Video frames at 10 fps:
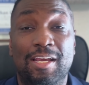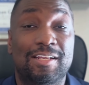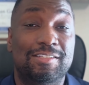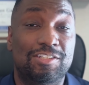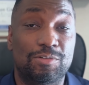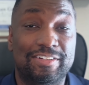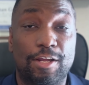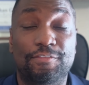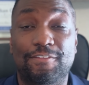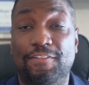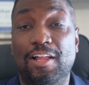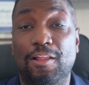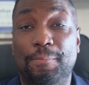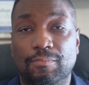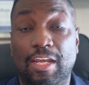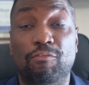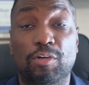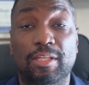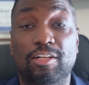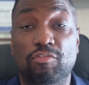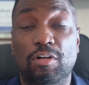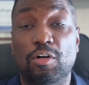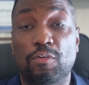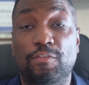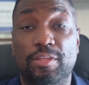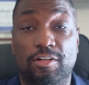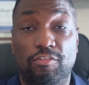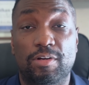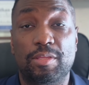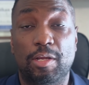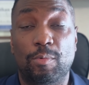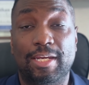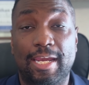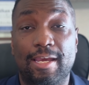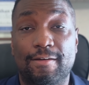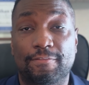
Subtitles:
to self-develop and really grow for the career they want to have.